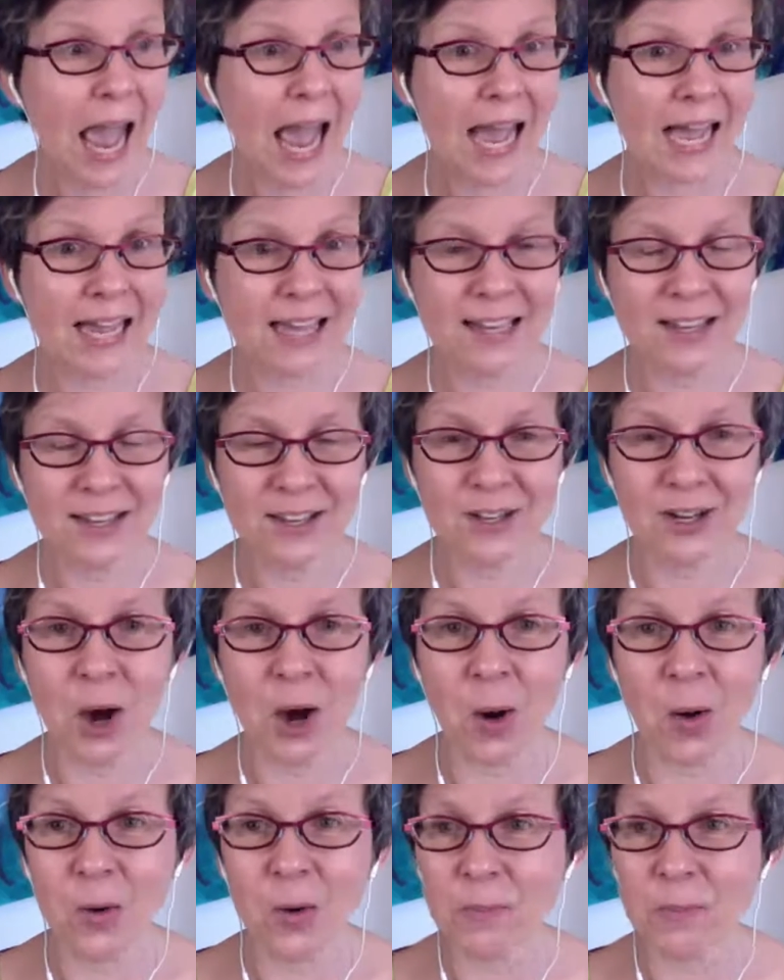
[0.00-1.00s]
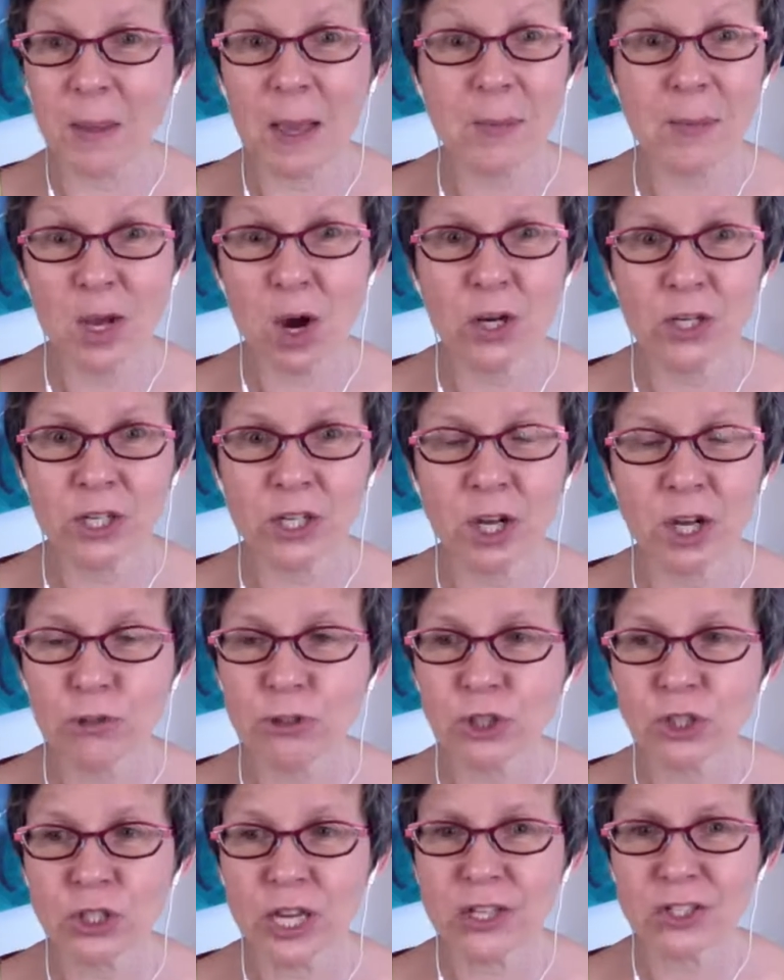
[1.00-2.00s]
and maybe on
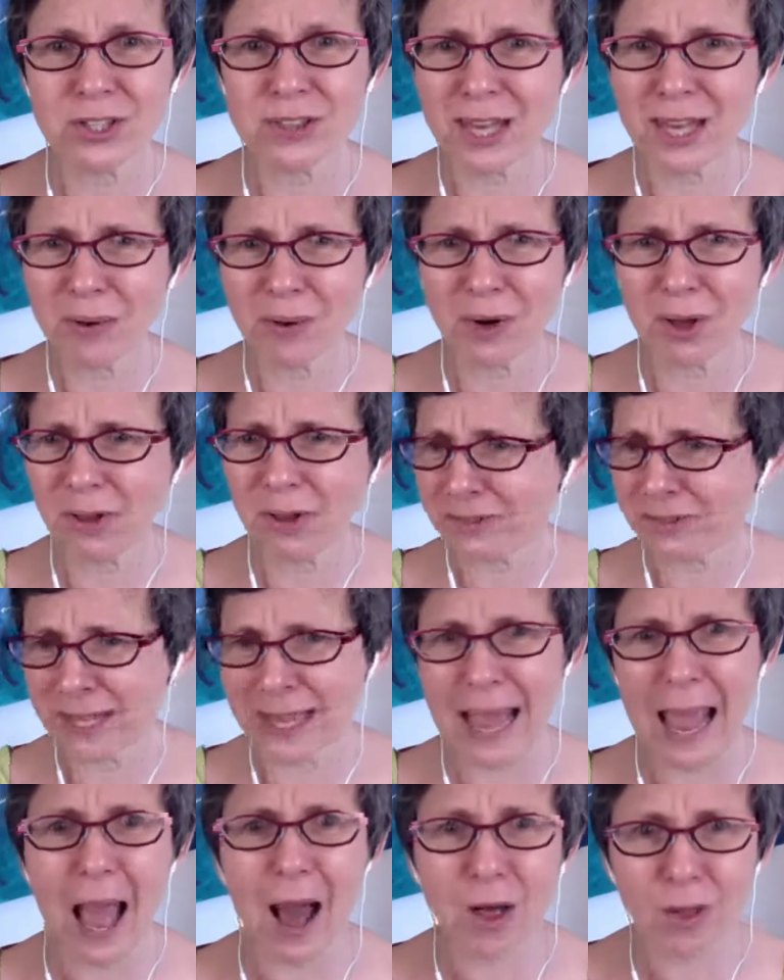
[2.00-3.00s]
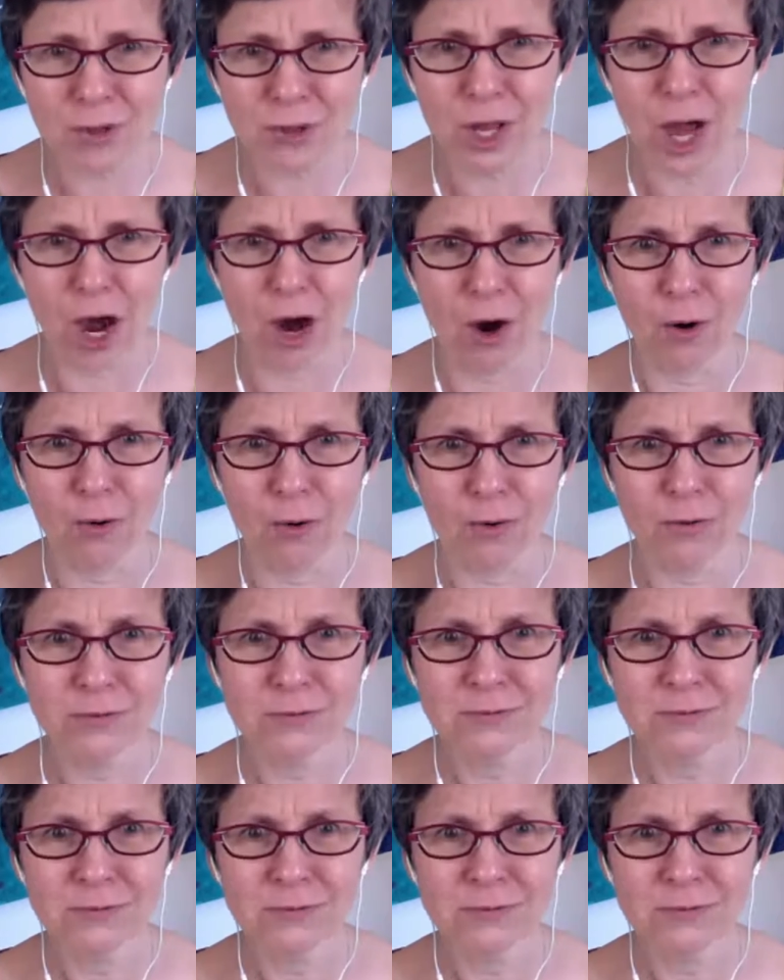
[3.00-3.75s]
negotiation, they would all say, hell no,